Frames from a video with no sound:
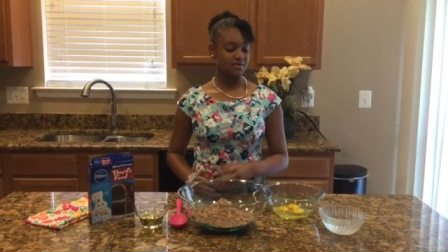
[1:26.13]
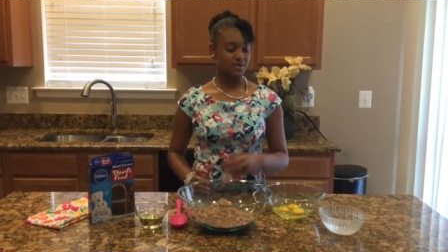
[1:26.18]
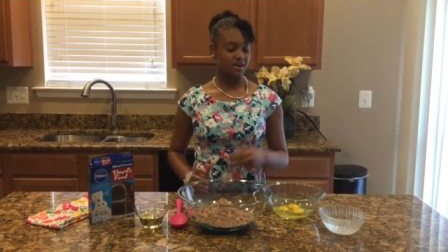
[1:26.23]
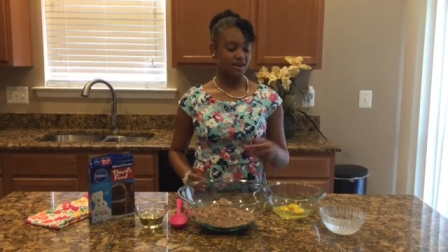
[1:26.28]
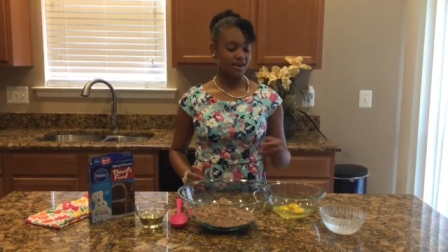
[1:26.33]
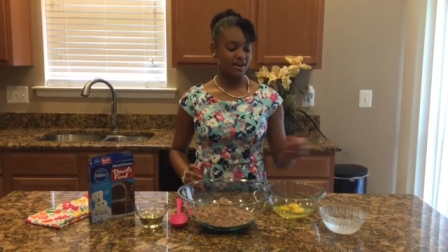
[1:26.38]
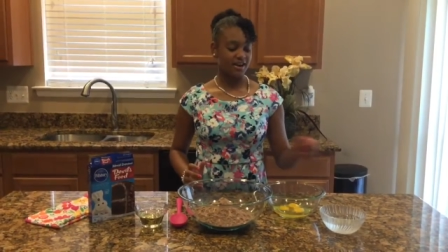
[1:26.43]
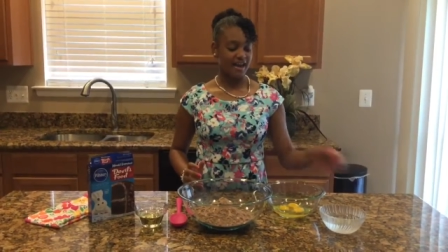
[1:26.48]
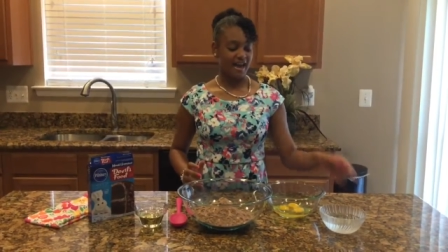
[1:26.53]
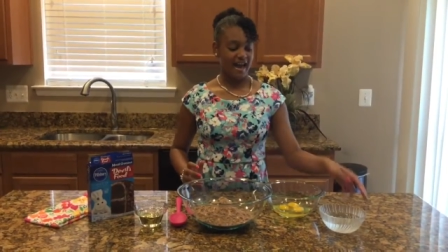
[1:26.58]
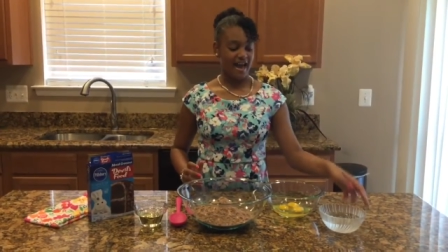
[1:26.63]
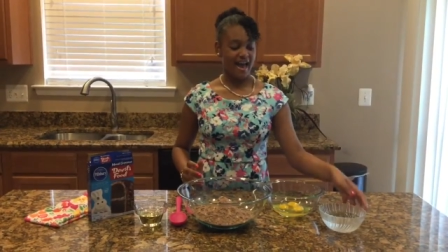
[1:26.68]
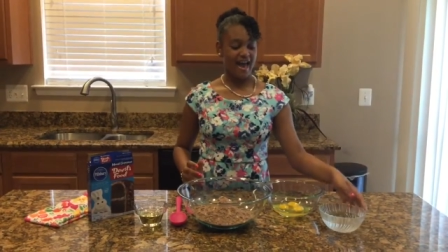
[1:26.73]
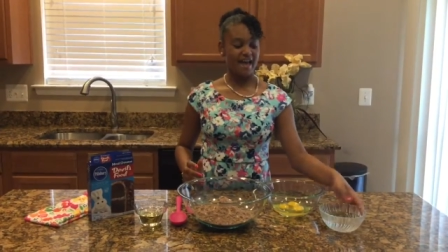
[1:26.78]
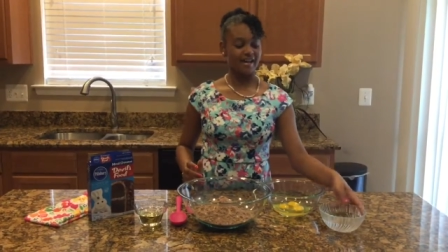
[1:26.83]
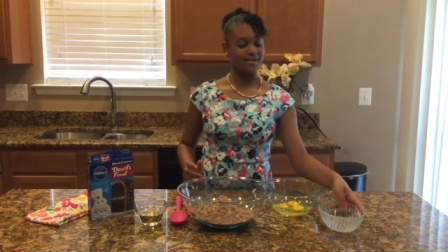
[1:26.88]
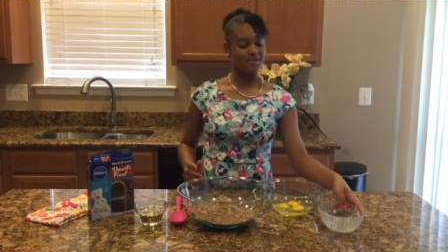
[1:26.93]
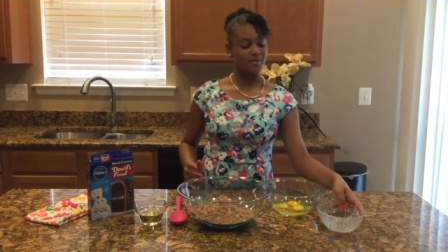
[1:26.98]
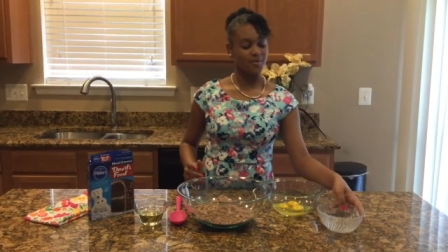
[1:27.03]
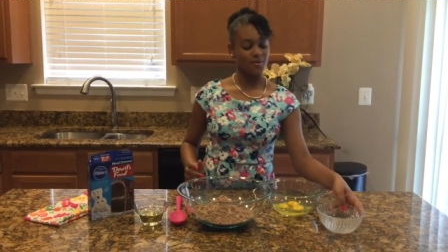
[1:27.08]
we're going to
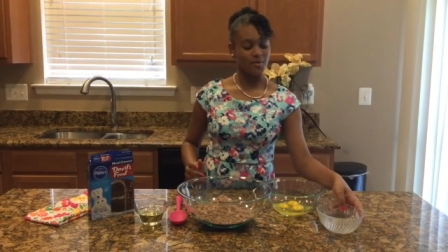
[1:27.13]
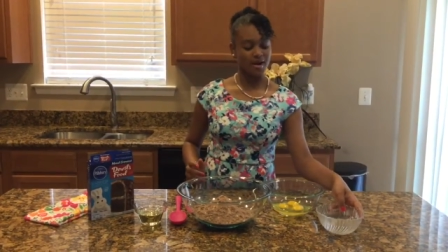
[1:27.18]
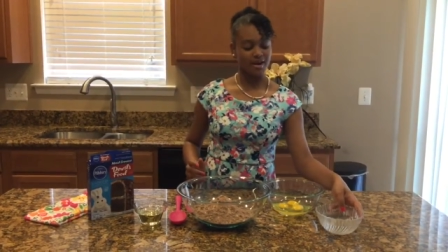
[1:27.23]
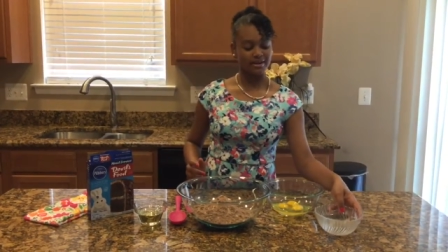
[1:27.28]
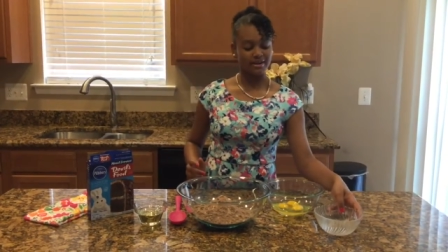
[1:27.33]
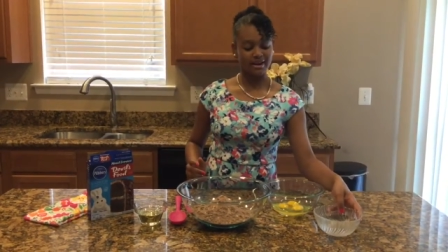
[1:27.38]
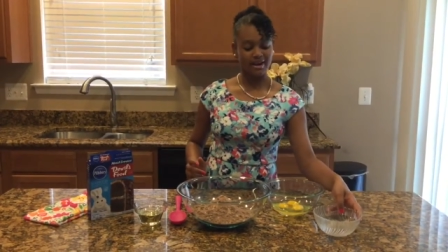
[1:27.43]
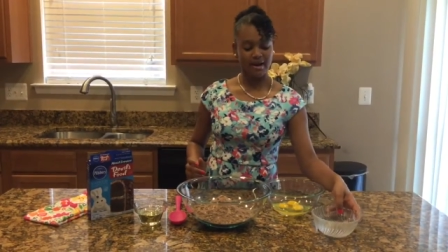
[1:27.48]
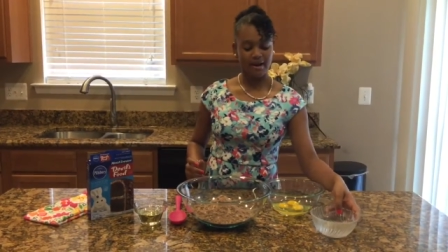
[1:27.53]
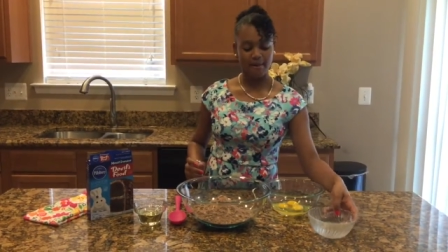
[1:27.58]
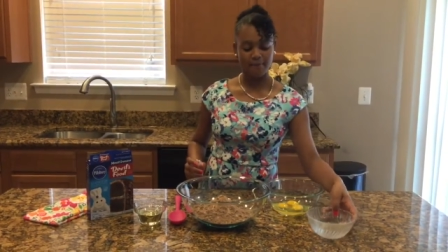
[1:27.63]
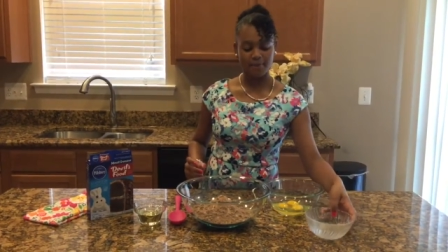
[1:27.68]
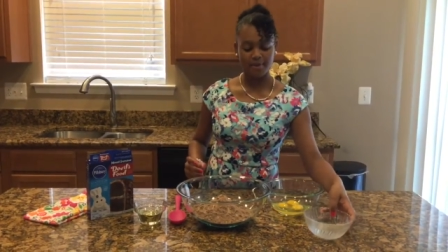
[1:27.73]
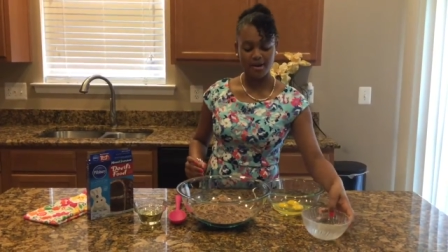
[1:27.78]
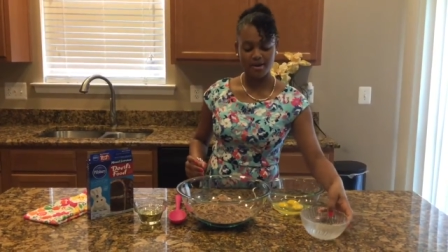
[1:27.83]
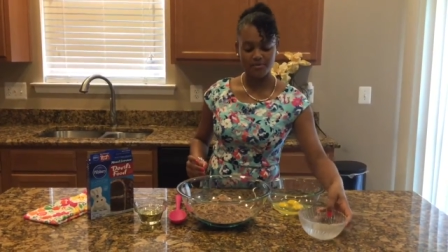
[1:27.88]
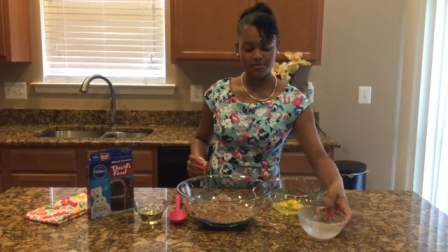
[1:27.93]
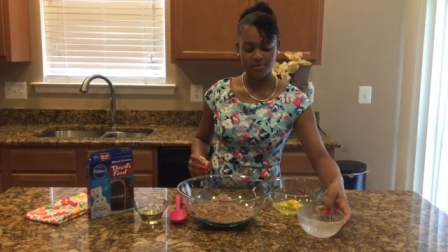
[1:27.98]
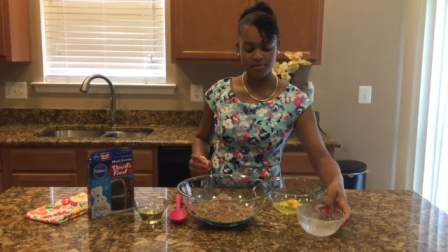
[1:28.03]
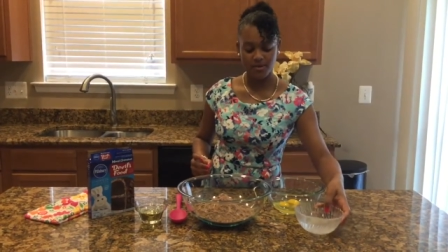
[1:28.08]
add 1 cup
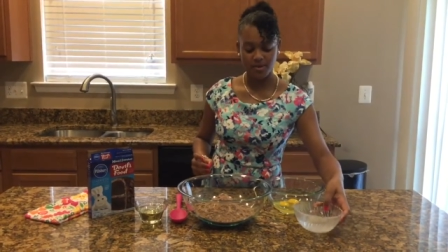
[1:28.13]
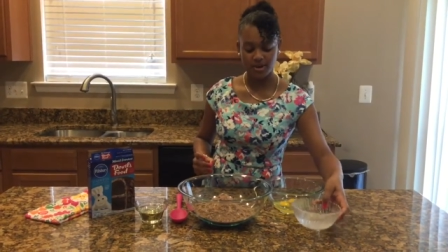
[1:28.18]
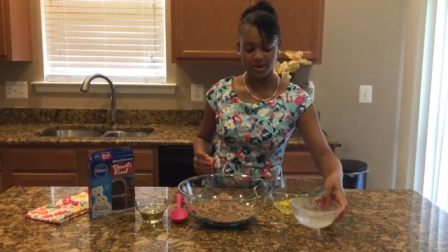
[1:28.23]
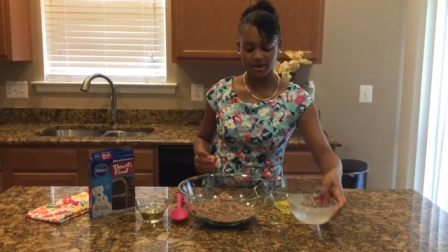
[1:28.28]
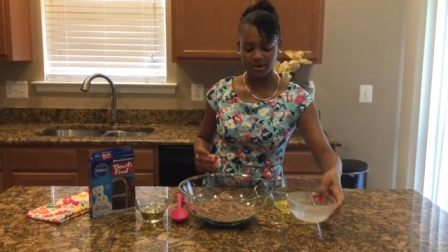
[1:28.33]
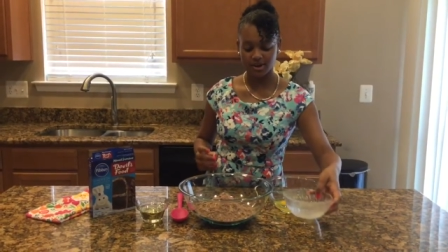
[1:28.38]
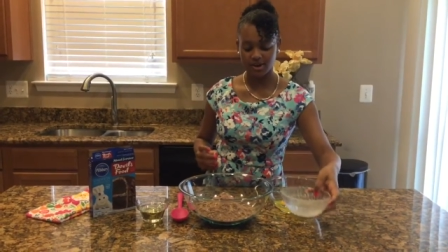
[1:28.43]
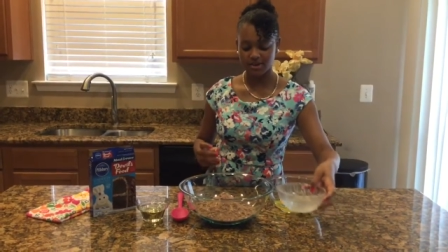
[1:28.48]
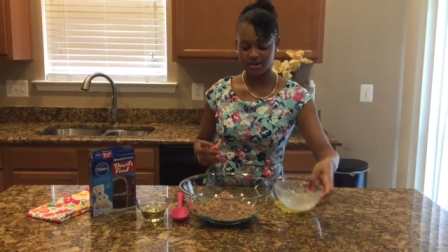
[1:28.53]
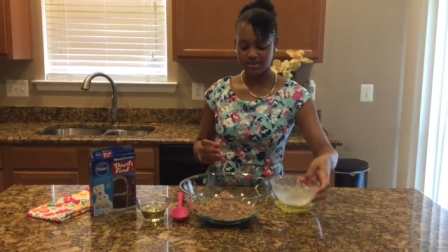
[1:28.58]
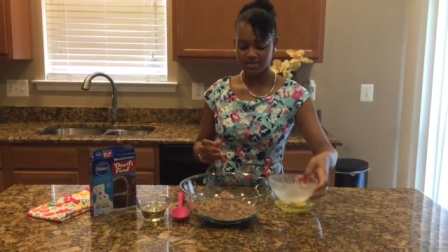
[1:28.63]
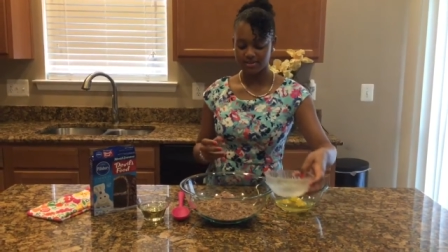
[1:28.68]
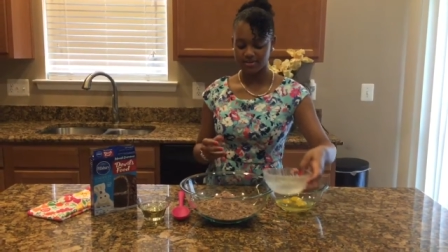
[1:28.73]
of water.